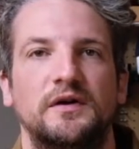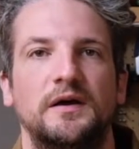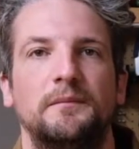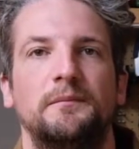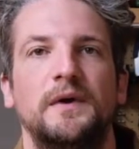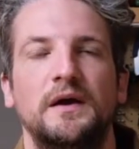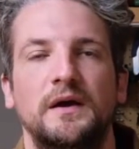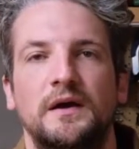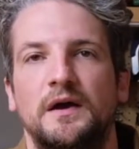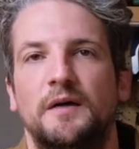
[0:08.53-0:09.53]
I'm
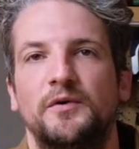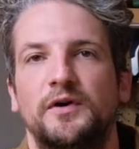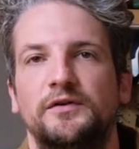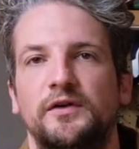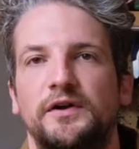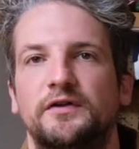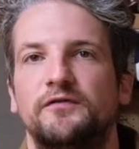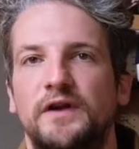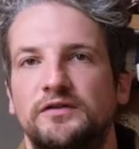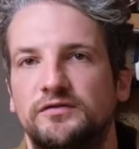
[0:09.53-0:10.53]
not going to do it in a
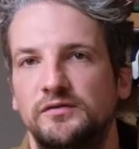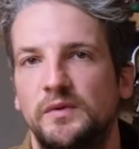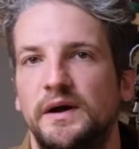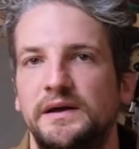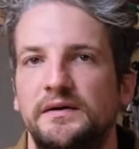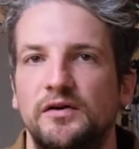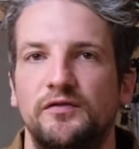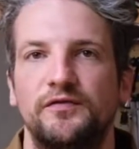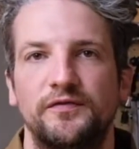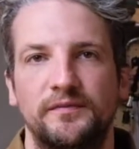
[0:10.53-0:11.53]
conventional way
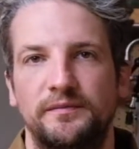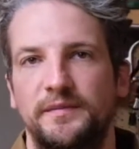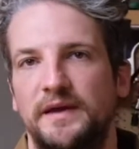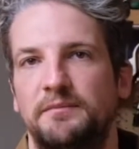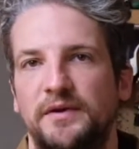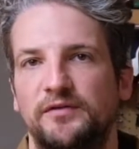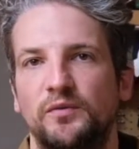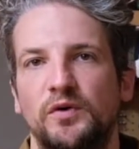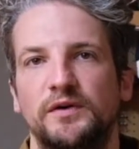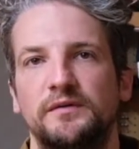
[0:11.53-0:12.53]
of getting bits of
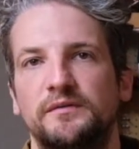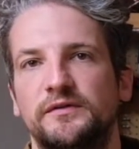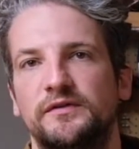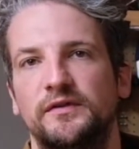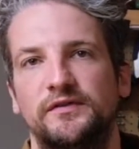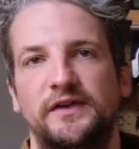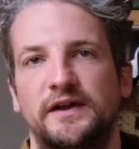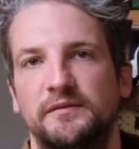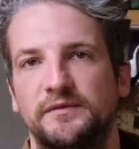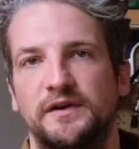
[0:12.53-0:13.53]
wood and
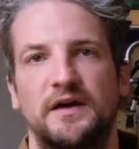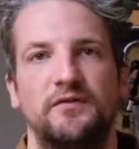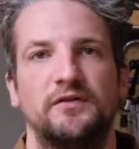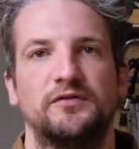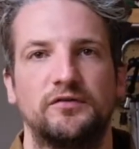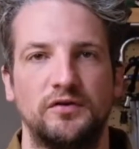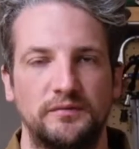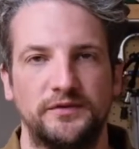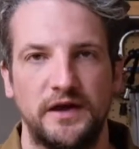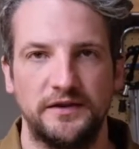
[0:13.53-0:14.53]
sticking them together and screwing
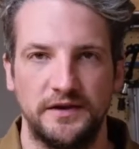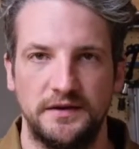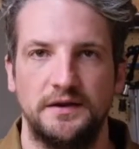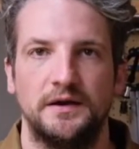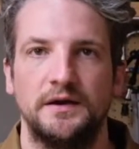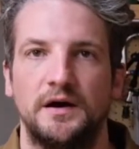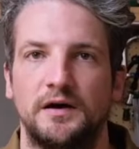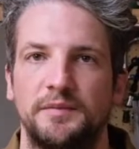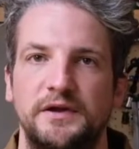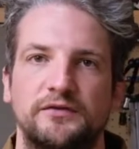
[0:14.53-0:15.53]
them together.
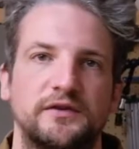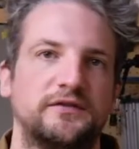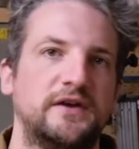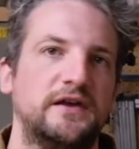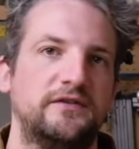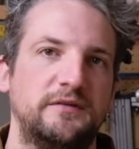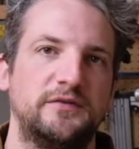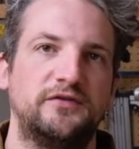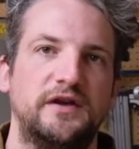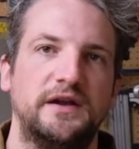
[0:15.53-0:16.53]
I'll be using the CNC
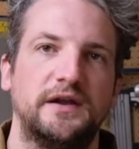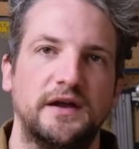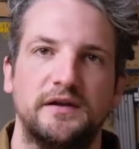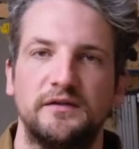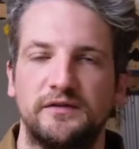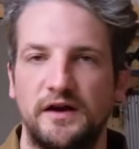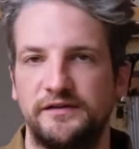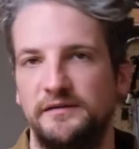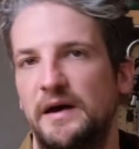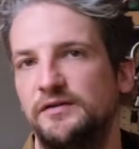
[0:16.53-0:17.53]
machine and
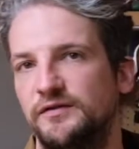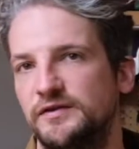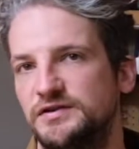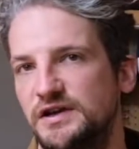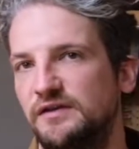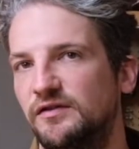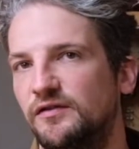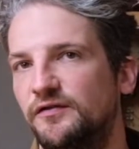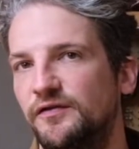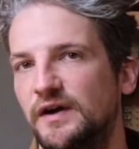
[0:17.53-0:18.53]
cutting them out of a sheet
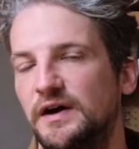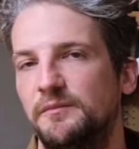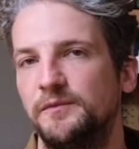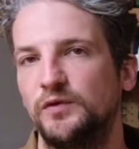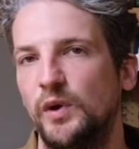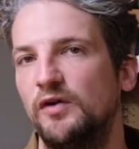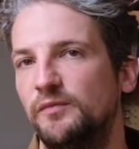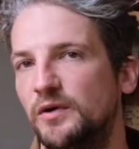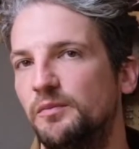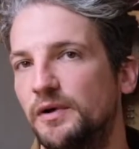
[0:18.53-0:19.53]
of
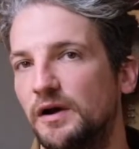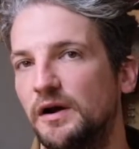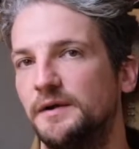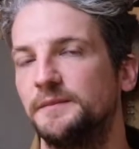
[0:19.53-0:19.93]
12mm ply.